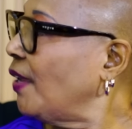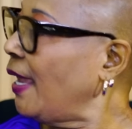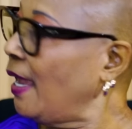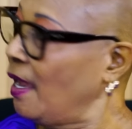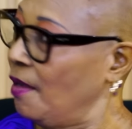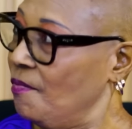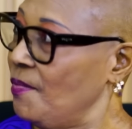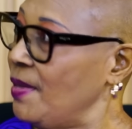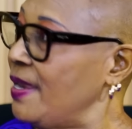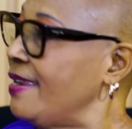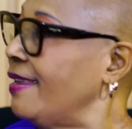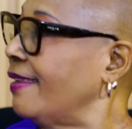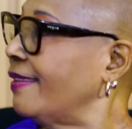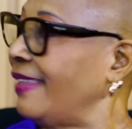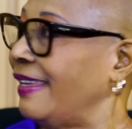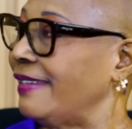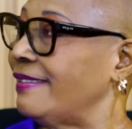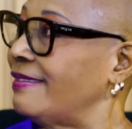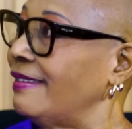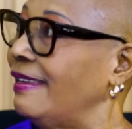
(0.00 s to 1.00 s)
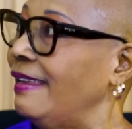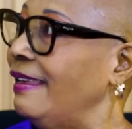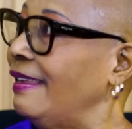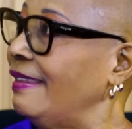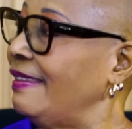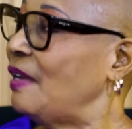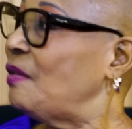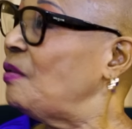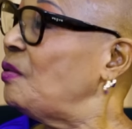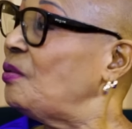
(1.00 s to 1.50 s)
care, meaning that
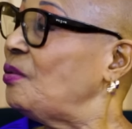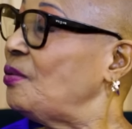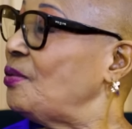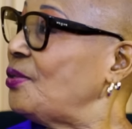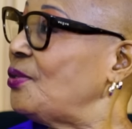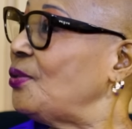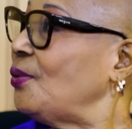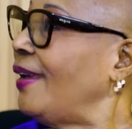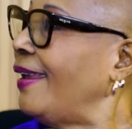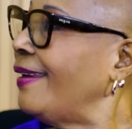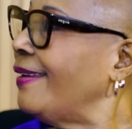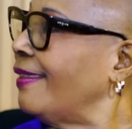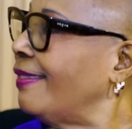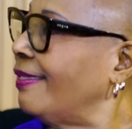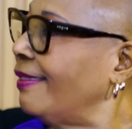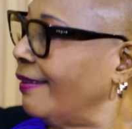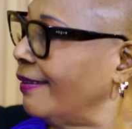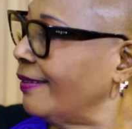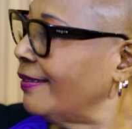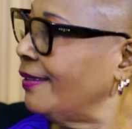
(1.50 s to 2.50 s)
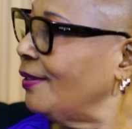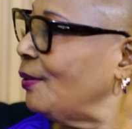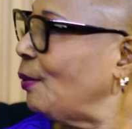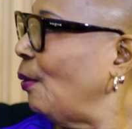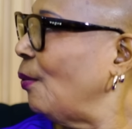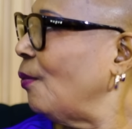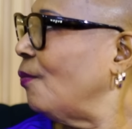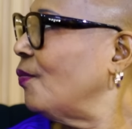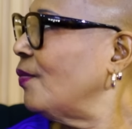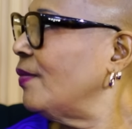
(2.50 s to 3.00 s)
they couldn't do anything.
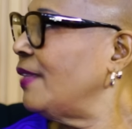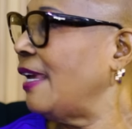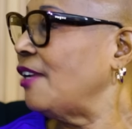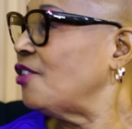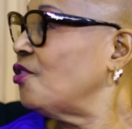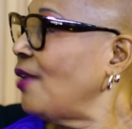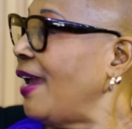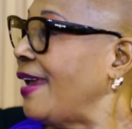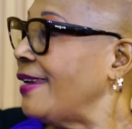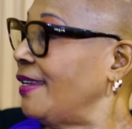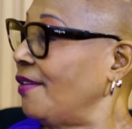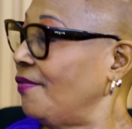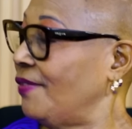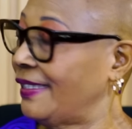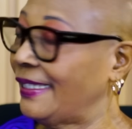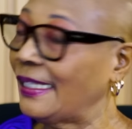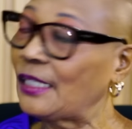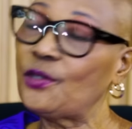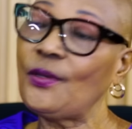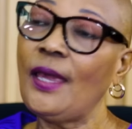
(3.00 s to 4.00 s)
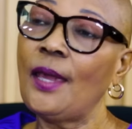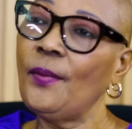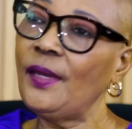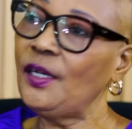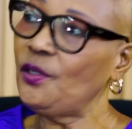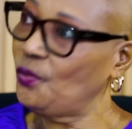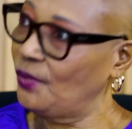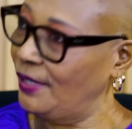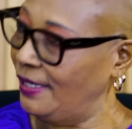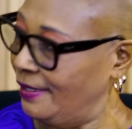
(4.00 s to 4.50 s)
They tried everything. So I
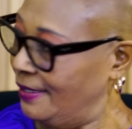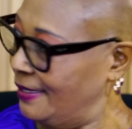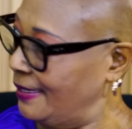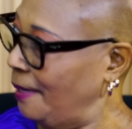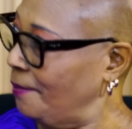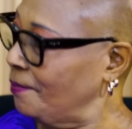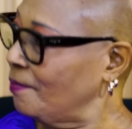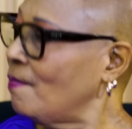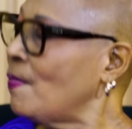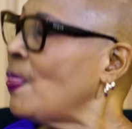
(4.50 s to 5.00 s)
went to India,